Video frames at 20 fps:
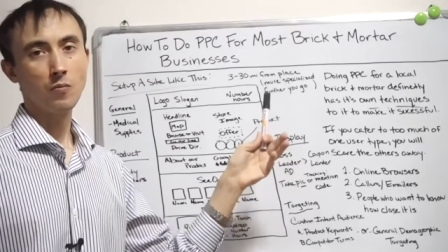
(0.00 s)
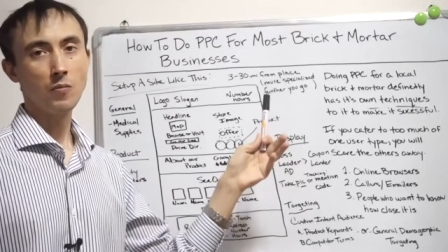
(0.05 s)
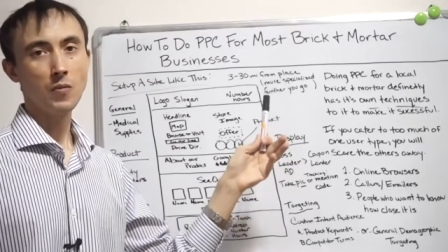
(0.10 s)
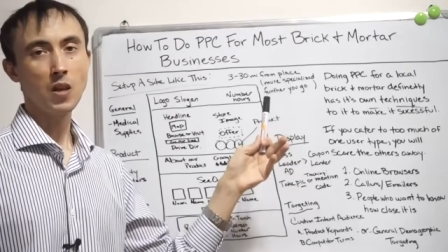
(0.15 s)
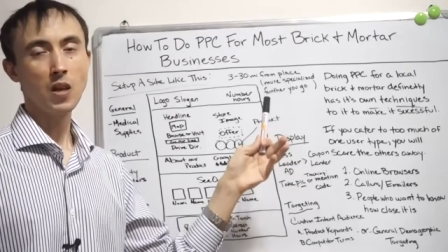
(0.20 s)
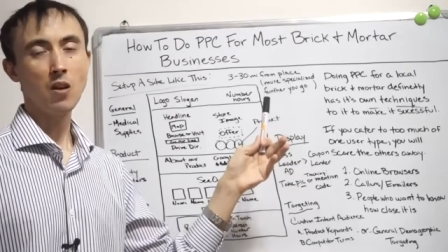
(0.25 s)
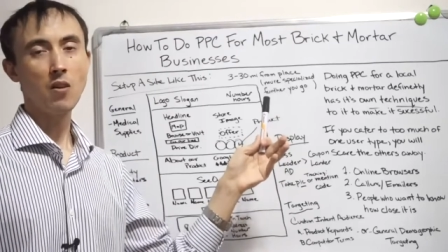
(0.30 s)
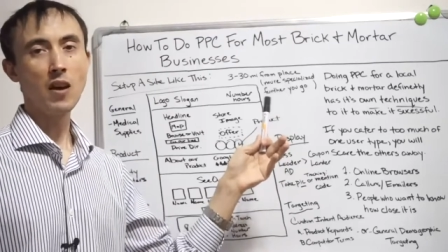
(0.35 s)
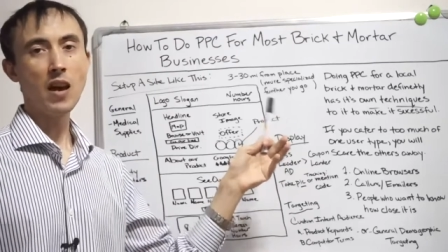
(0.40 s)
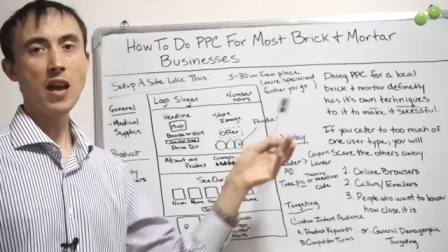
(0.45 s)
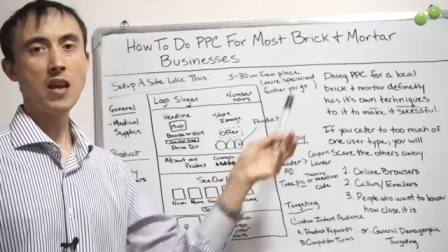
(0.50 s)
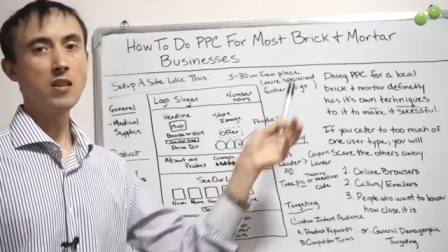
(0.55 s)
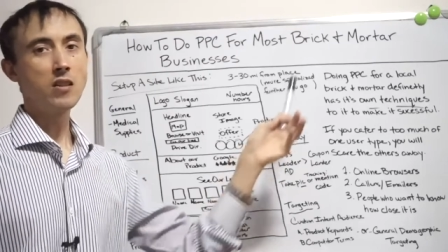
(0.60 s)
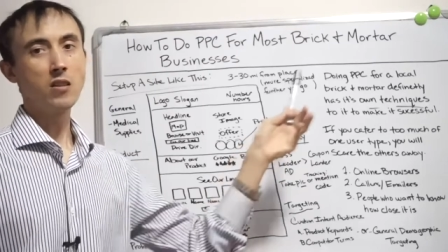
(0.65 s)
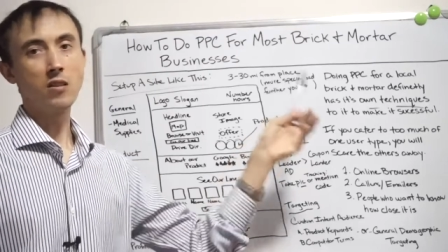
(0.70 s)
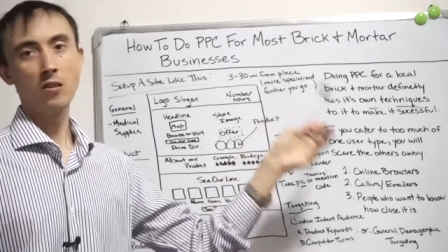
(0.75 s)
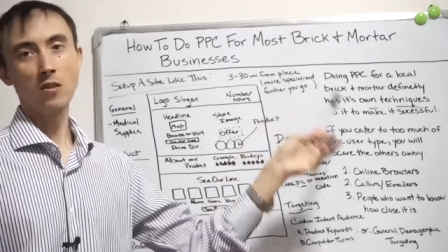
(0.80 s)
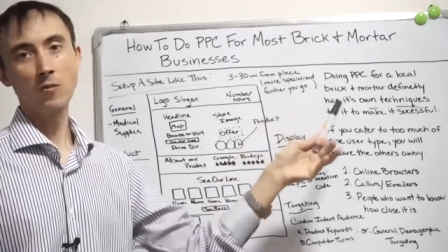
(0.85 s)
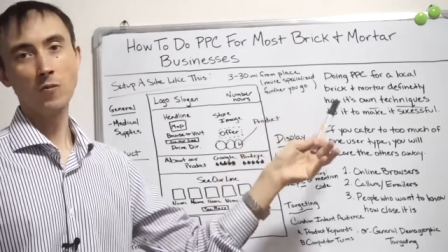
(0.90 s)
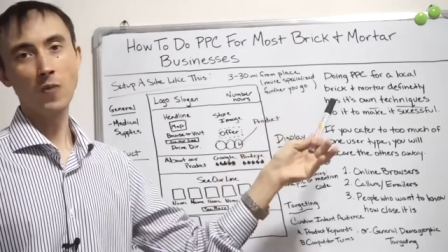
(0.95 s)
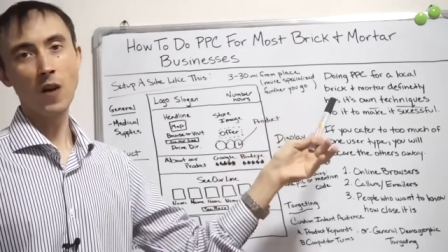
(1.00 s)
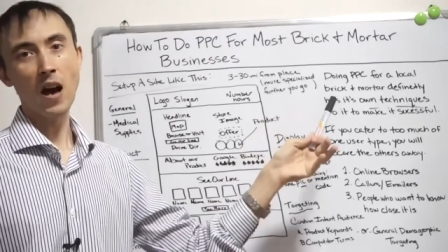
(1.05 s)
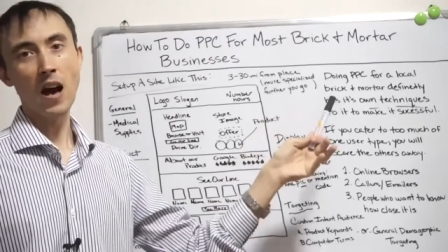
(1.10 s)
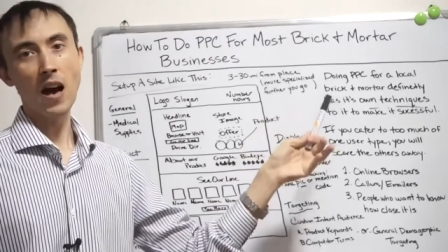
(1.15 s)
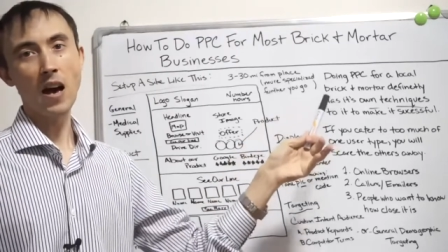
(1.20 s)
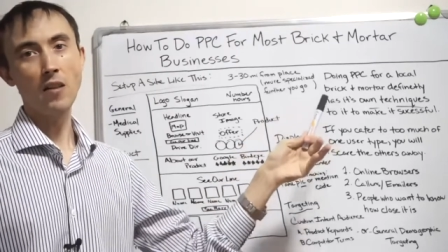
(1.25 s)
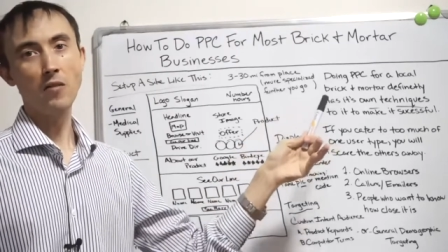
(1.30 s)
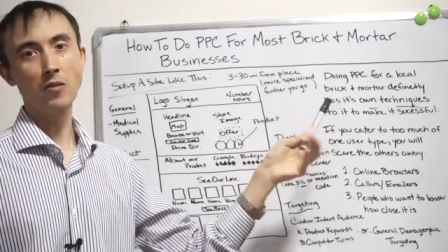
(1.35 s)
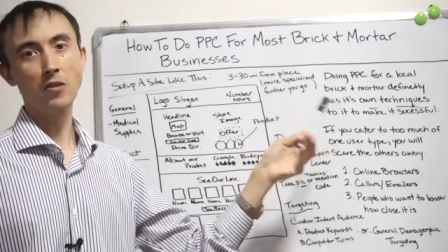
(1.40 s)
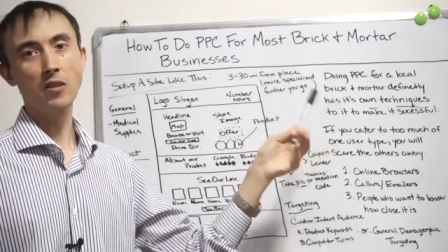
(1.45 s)
you know, 8 to
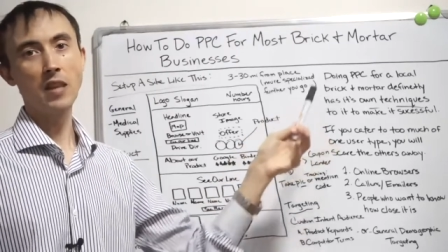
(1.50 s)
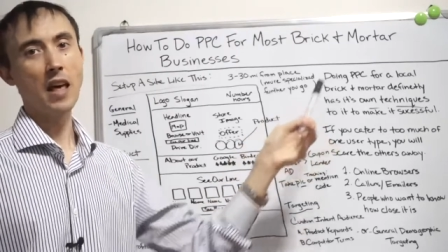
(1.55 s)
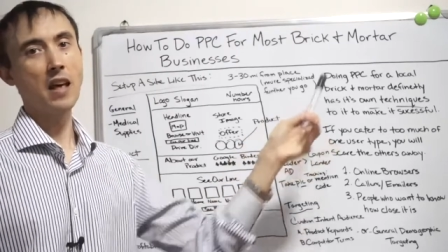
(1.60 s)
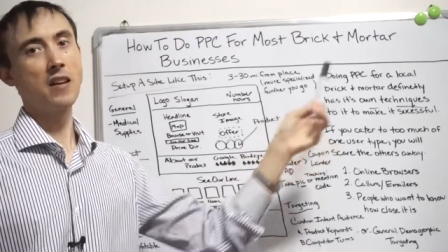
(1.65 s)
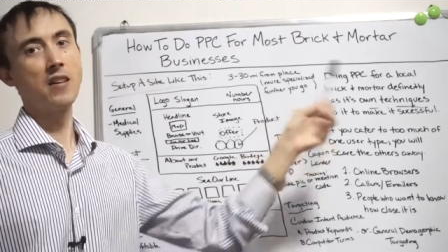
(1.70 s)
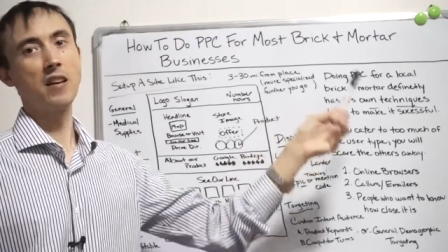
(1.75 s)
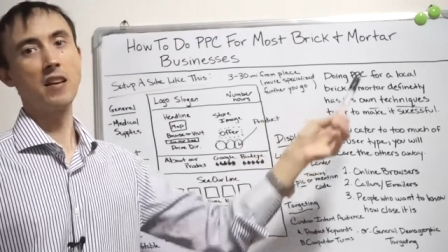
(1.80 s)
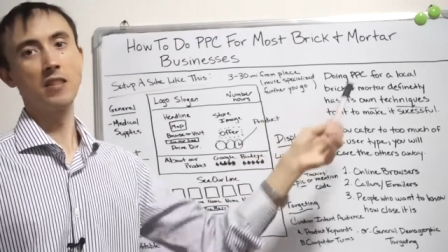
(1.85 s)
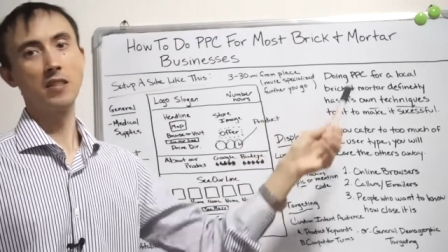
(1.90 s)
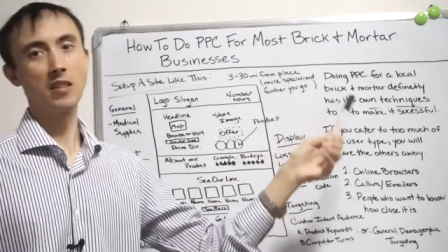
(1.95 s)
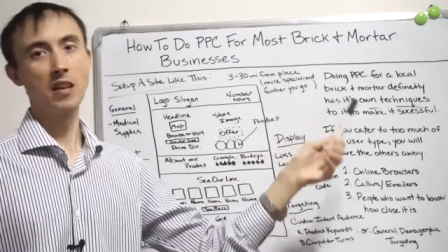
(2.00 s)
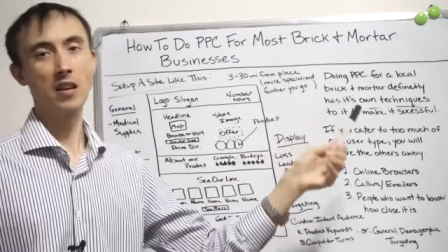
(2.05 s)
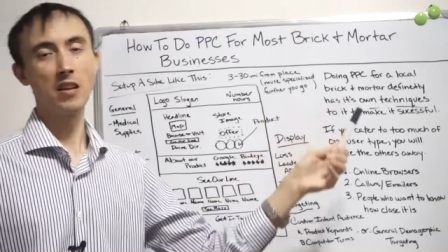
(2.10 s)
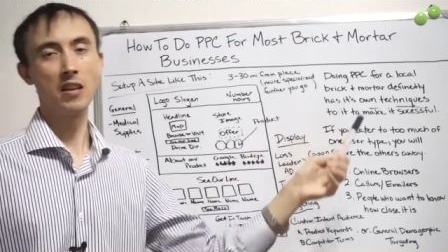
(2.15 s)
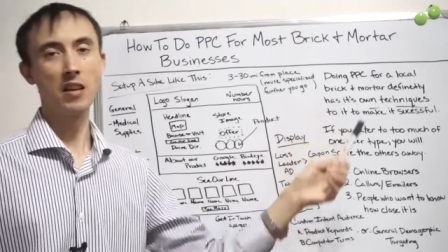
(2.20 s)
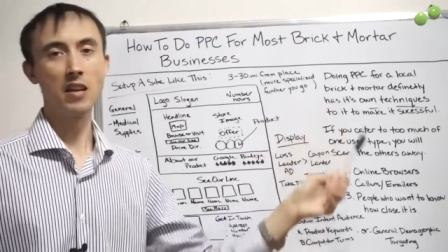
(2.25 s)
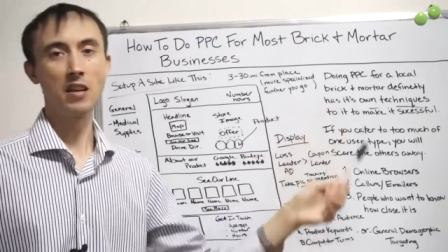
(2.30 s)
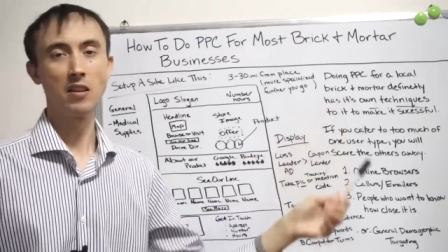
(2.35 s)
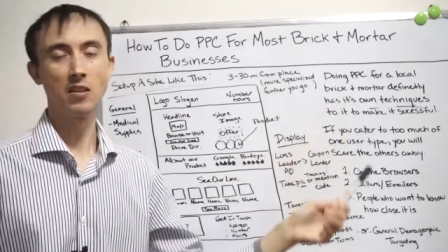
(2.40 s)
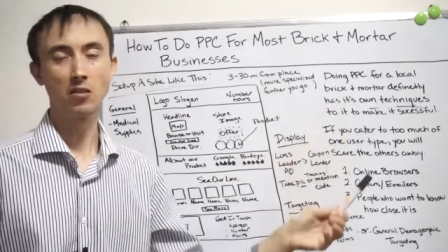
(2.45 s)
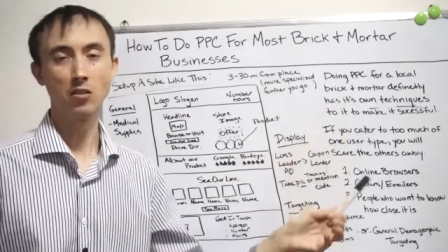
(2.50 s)
5, Saturday, Sunday,